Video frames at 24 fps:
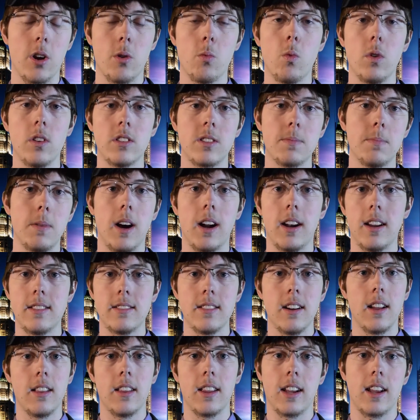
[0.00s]
in one spot. He's
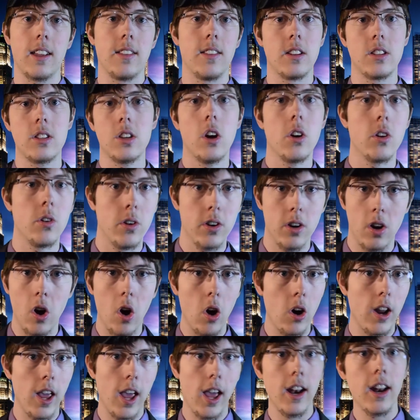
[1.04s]
not like in the tunnel at
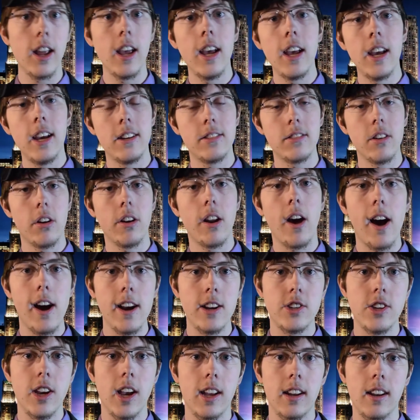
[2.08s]
Hard Hat. He's on
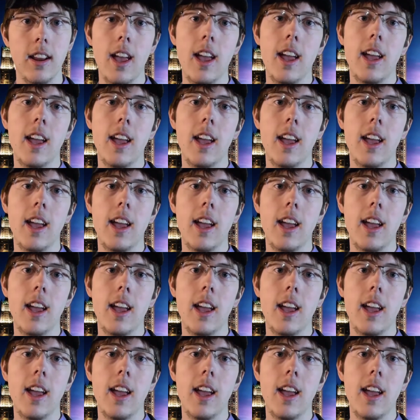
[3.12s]
hijack.